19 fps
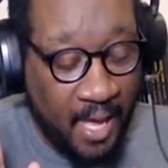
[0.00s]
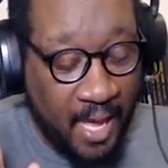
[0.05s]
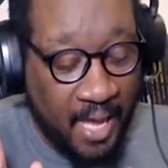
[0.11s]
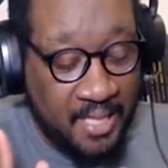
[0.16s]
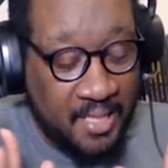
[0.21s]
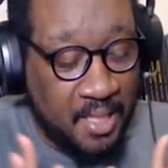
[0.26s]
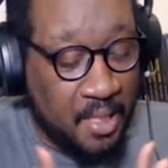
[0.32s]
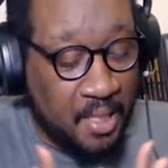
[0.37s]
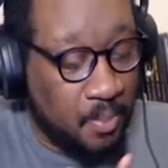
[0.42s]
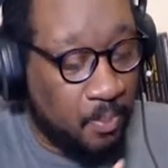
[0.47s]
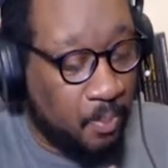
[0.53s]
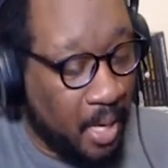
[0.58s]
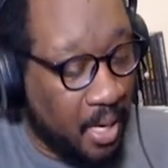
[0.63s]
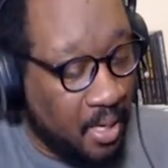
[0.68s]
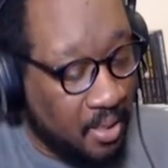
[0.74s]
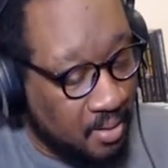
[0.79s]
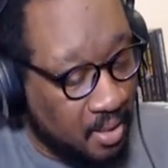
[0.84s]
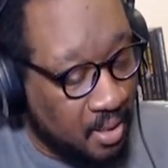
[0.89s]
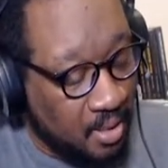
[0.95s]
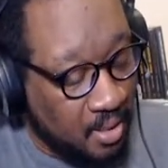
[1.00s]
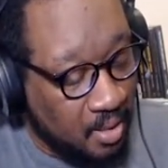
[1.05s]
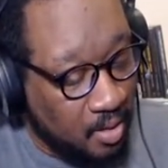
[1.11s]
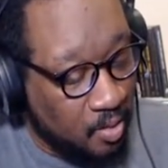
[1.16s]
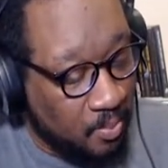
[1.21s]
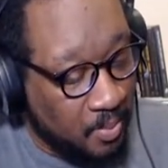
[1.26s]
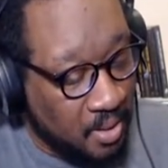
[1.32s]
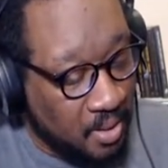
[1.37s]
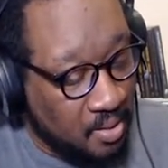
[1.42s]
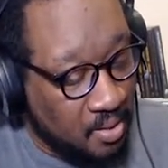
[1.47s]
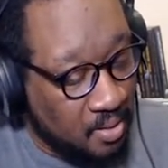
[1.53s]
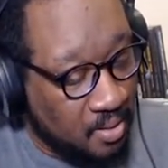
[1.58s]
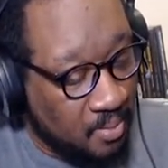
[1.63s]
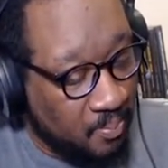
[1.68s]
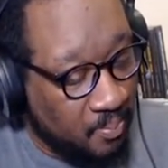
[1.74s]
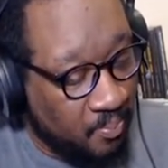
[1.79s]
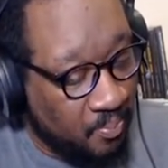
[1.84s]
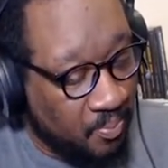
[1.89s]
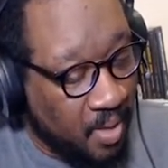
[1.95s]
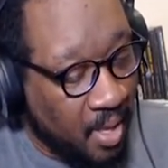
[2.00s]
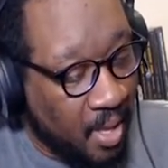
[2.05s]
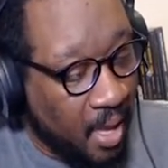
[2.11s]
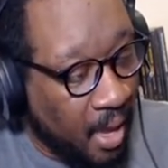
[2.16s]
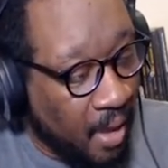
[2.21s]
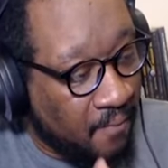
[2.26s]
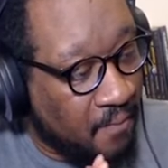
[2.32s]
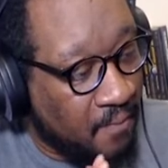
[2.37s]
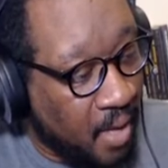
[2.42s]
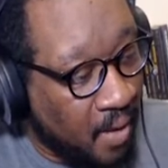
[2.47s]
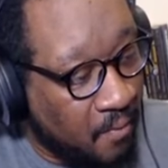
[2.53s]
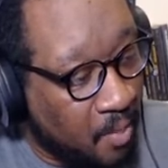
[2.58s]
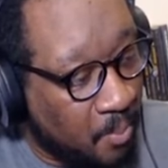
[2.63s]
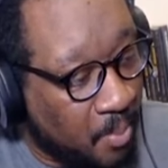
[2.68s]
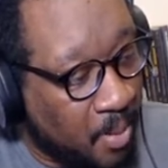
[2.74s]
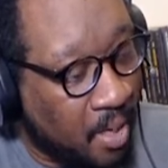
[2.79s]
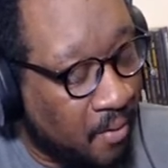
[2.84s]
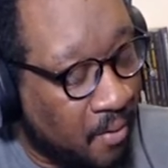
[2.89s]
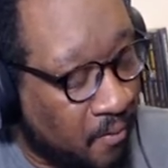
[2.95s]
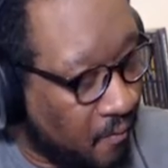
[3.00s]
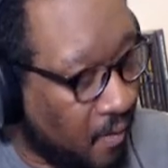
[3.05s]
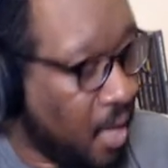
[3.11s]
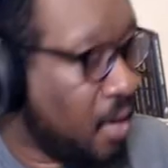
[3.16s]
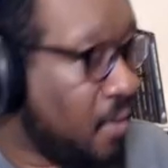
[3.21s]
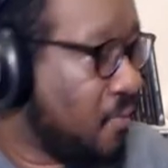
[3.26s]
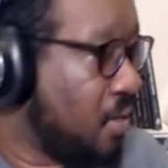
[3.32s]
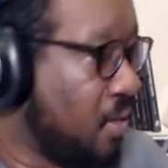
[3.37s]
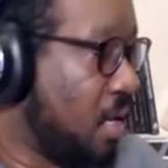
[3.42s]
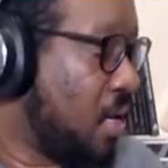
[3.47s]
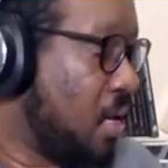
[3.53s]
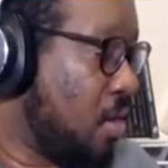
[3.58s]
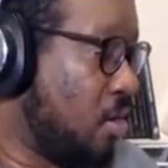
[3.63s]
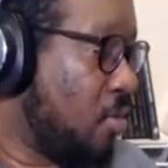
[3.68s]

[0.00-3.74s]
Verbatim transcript: I despise the Inhumans. I've never been a fan of the